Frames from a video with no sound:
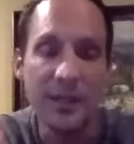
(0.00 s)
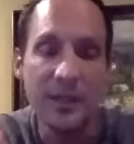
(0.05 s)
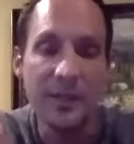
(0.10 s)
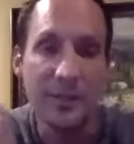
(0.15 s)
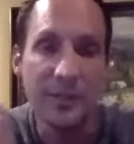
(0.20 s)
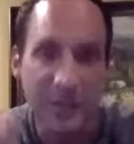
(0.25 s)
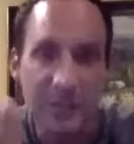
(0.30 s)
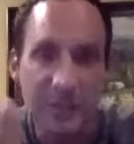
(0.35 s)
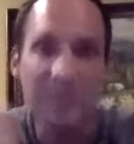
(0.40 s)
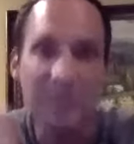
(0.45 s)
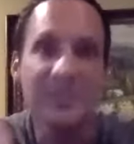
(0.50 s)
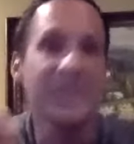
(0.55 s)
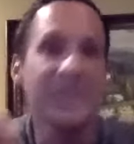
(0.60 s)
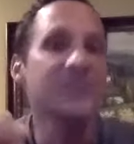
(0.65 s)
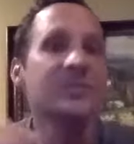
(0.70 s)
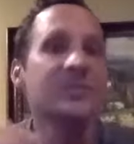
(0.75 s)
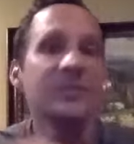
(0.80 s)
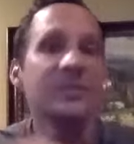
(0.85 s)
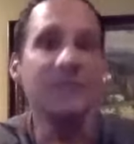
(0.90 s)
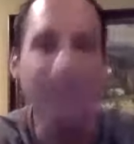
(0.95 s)
this
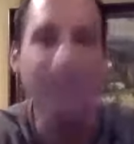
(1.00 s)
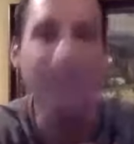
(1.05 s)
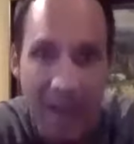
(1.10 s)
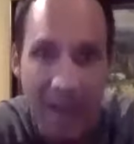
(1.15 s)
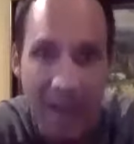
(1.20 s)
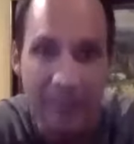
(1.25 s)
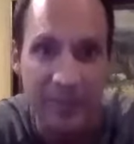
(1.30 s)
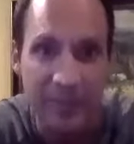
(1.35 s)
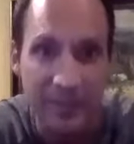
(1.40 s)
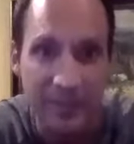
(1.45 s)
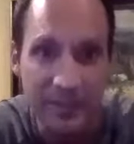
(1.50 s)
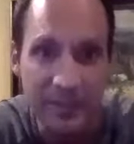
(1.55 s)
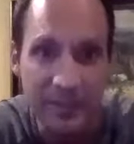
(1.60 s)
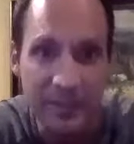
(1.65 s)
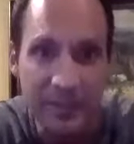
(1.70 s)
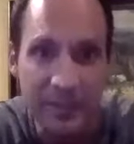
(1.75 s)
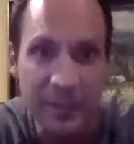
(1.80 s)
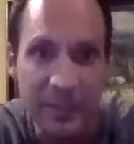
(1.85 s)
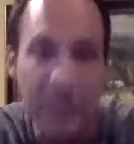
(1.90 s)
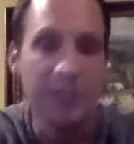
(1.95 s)
potentially can happen.
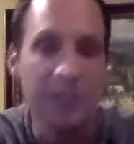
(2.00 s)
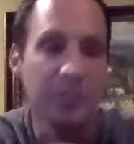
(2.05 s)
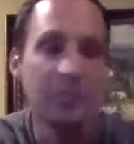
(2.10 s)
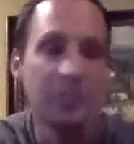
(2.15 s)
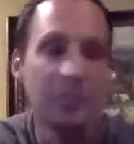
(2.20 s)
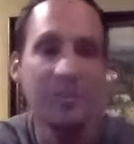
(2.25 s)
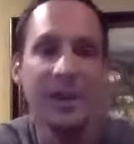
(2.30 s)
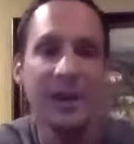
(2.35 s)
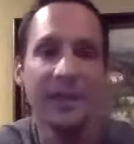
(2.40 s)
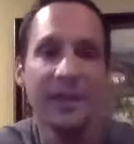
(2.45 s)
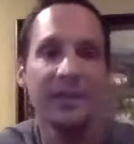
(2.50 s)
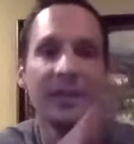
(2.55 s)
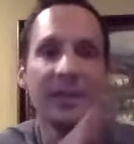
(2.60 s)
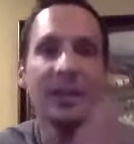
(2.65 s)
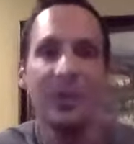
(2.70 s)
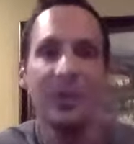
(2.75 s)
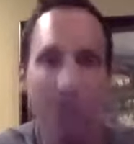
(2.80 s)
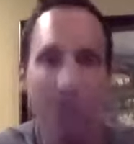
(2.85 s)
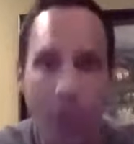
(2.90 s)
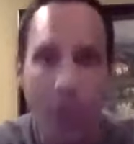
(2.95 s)
You might
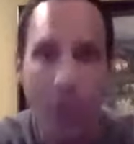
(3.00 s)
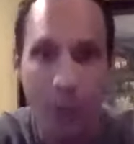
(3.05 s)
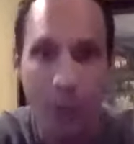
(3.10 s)
get a no.